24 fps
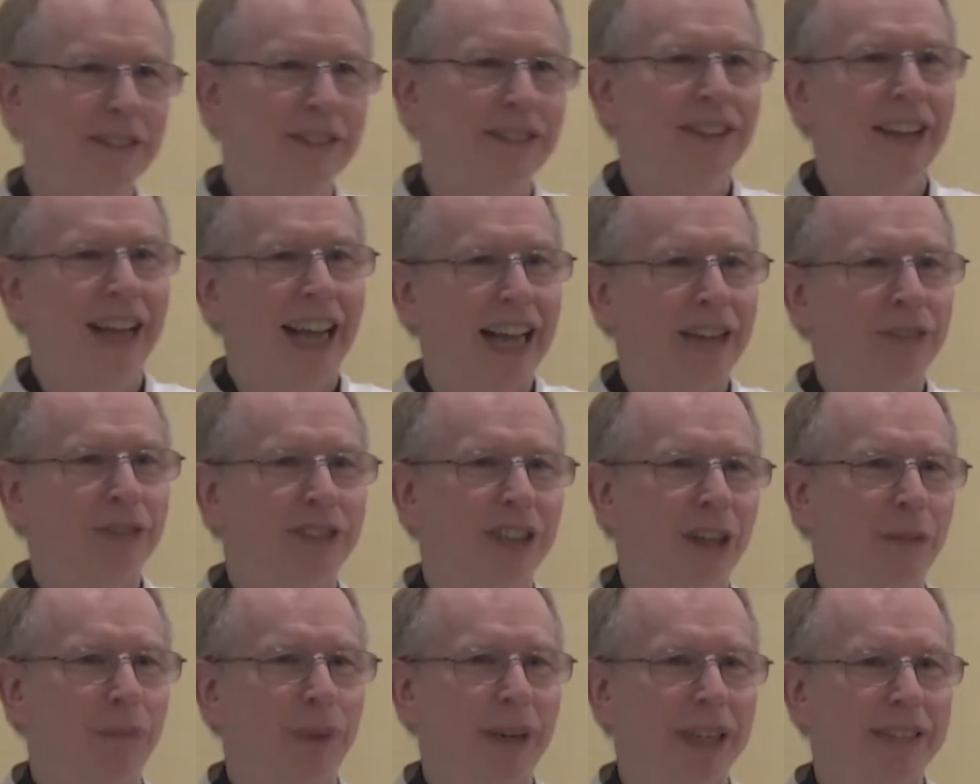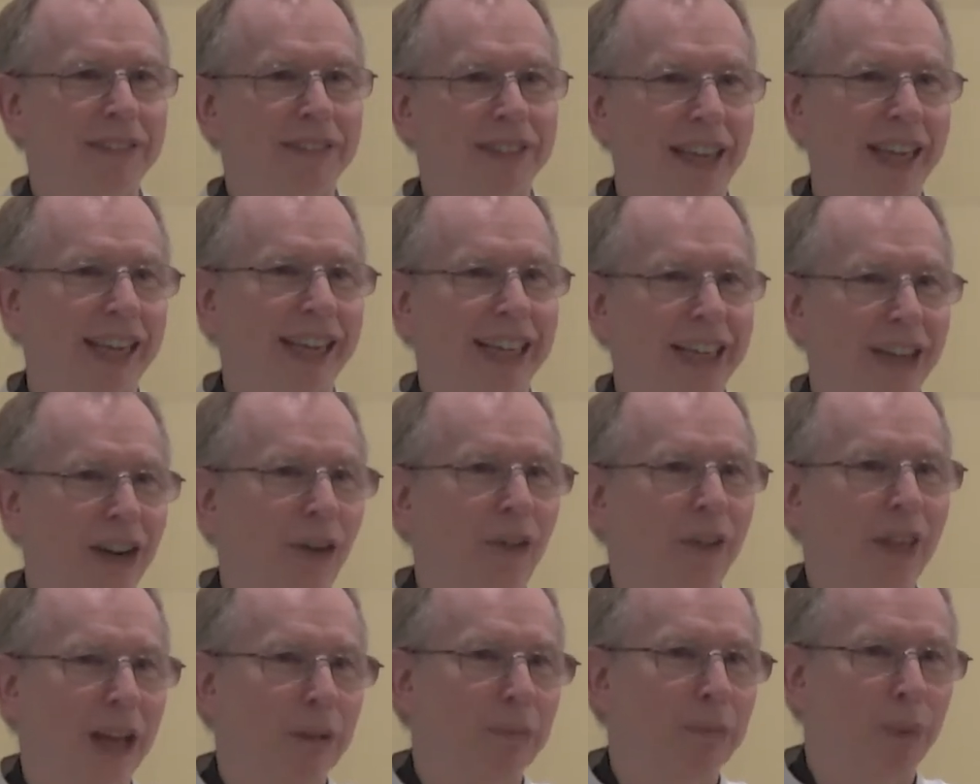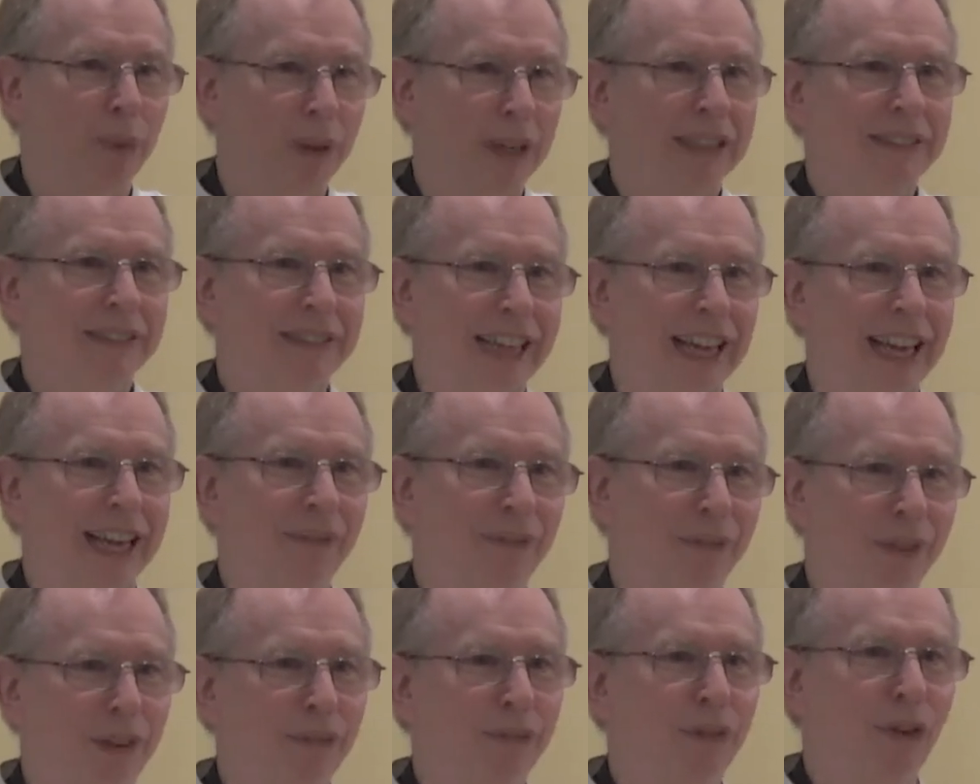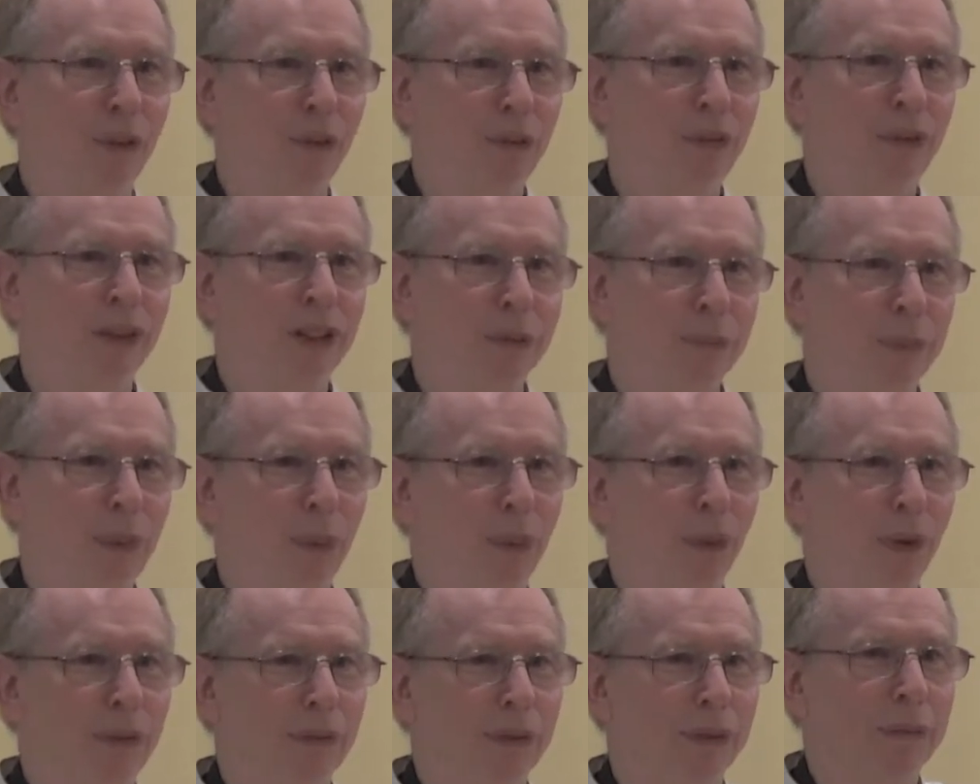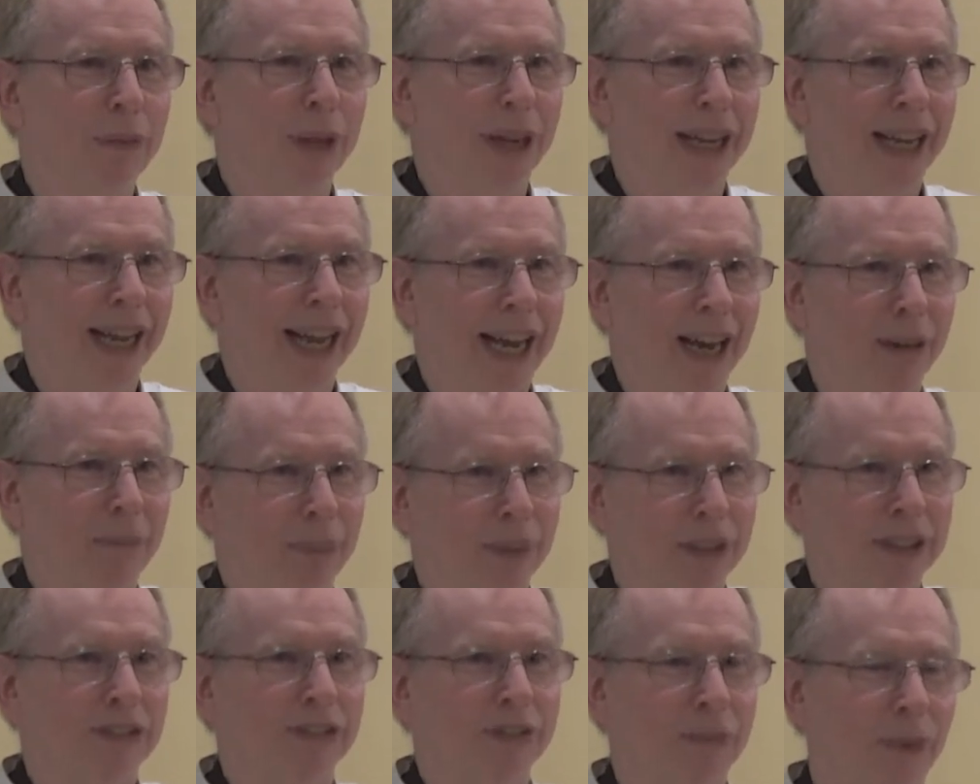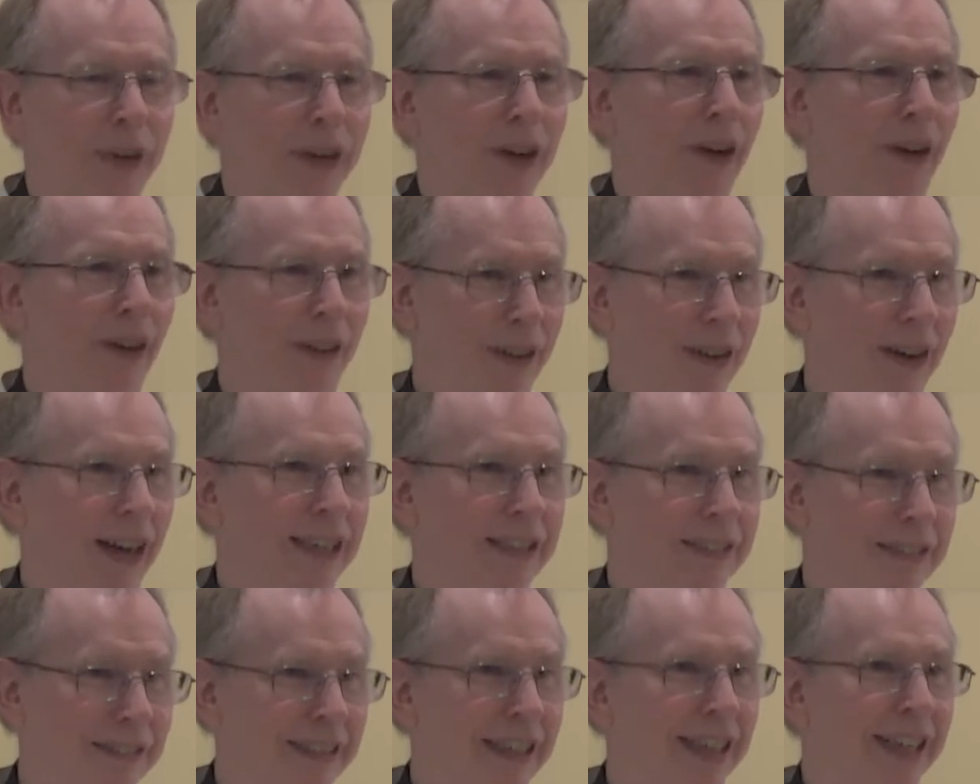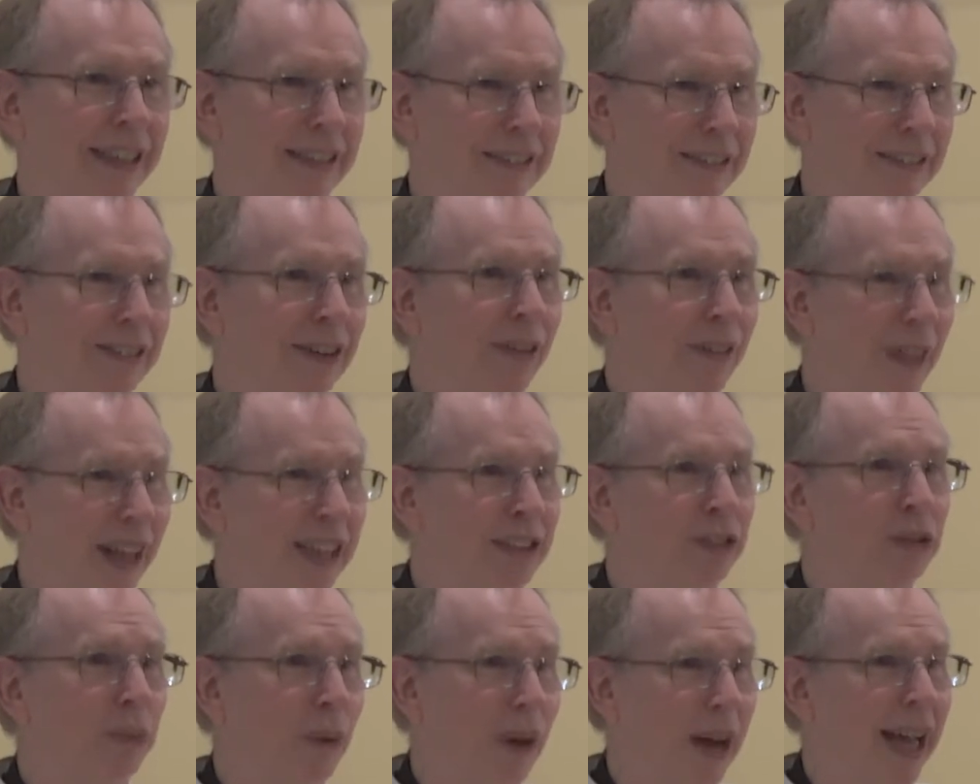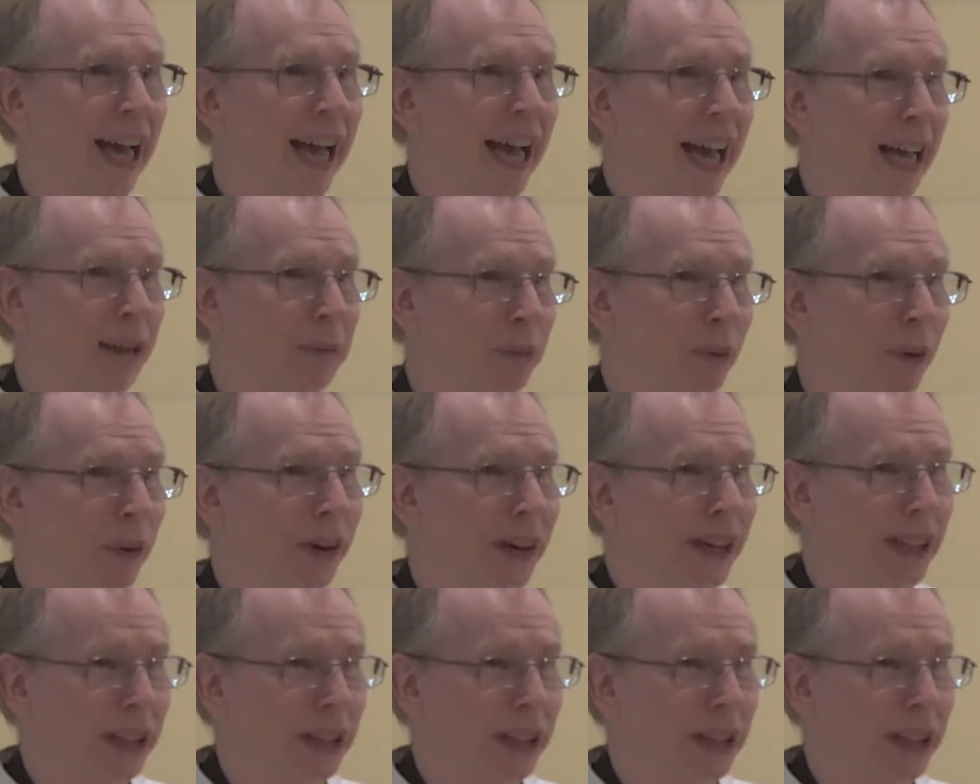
have somebody say, you know, that priest came for food for the poor from Minneapolis and we all got sick, so that's why I'm wearing the